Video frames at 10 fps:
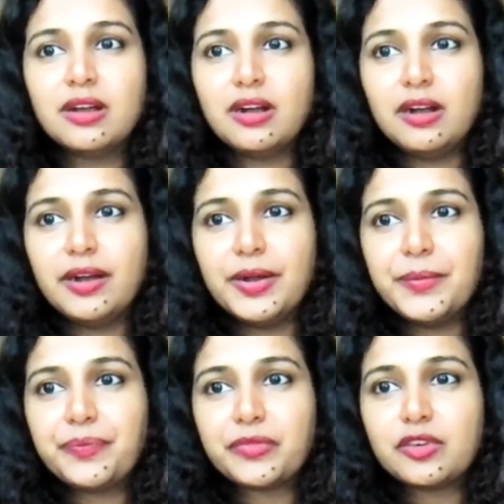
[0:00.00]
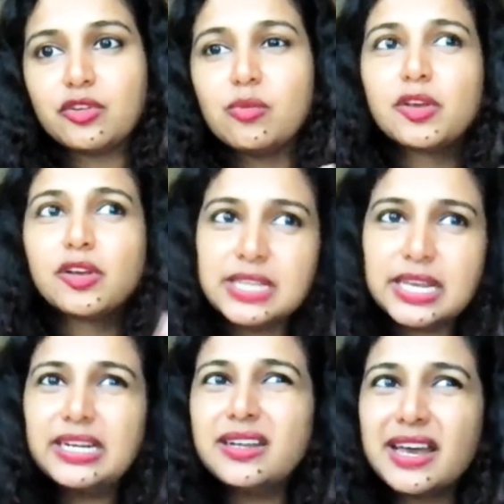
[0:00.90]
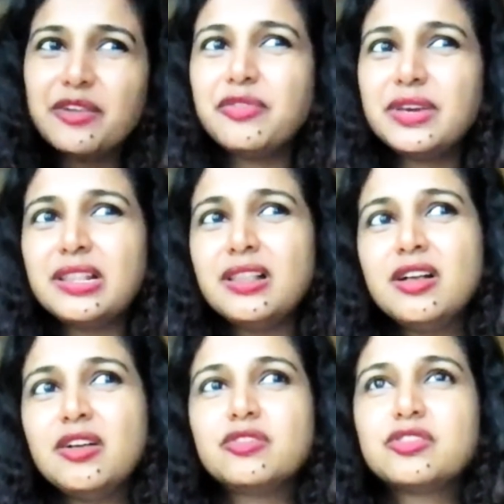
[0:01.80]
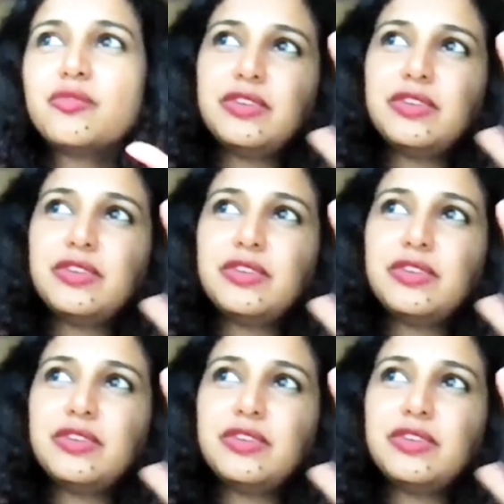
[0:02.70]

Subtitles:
Because LinkedIn, I feel so